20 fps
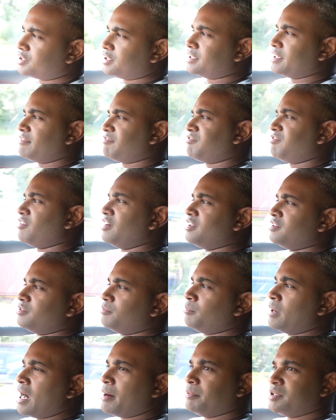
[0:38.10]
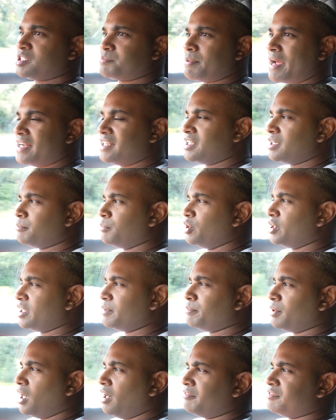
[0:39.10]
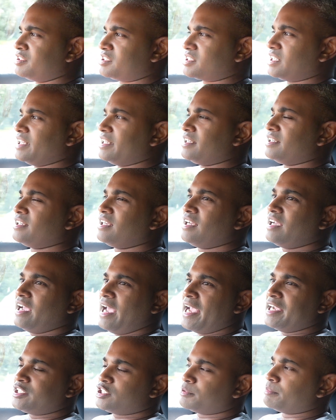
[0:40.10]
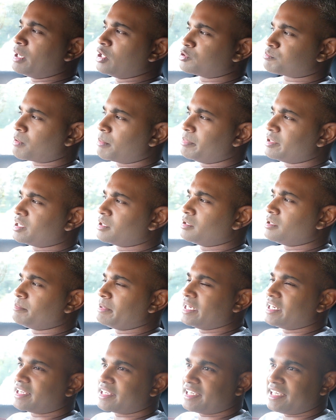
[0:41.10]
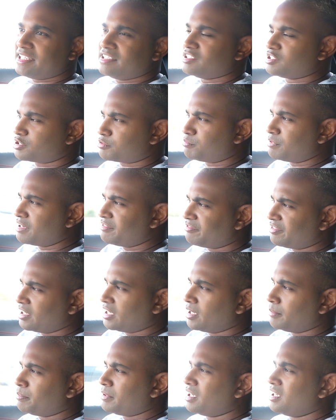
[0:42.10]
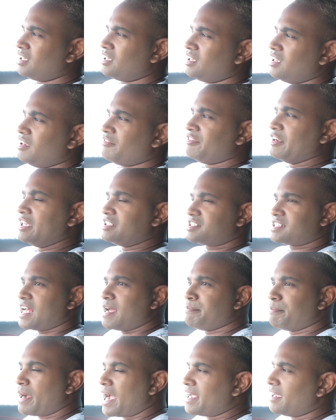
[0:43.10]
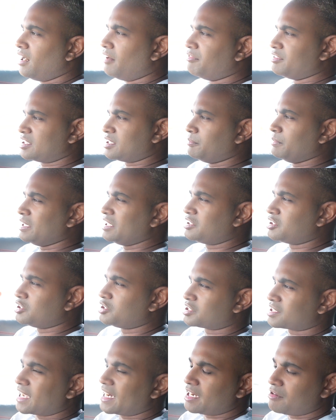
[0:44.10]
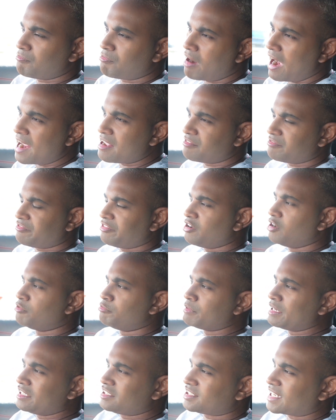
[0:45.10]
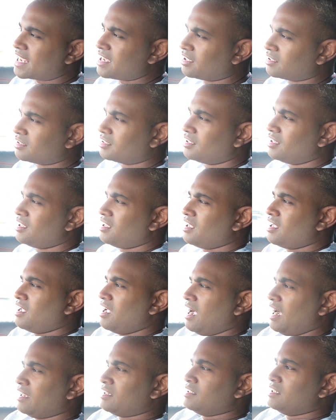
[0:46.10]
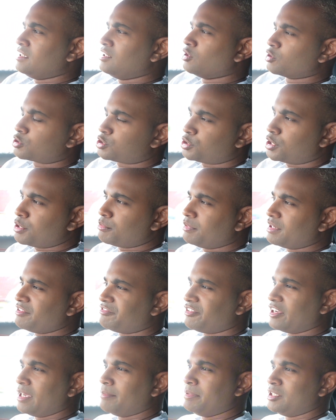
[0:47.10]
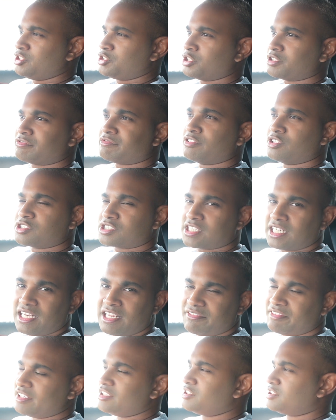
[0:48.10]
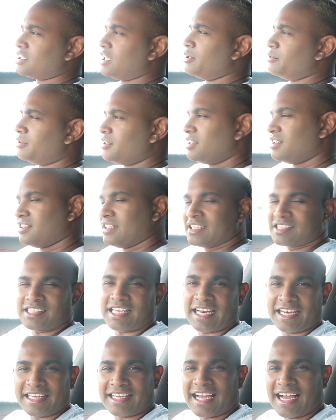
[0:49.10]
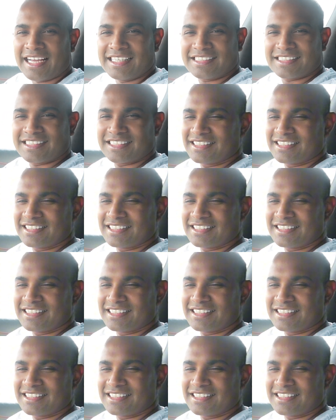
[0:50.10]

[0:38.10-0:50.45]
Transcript: are different where we're spending money. But obviously HMO is probably going to be the keenest refurb. First time buyer, obviously we need to just get it right for resale, and the luxury refurb is just for us to live in. So let's get it, guys.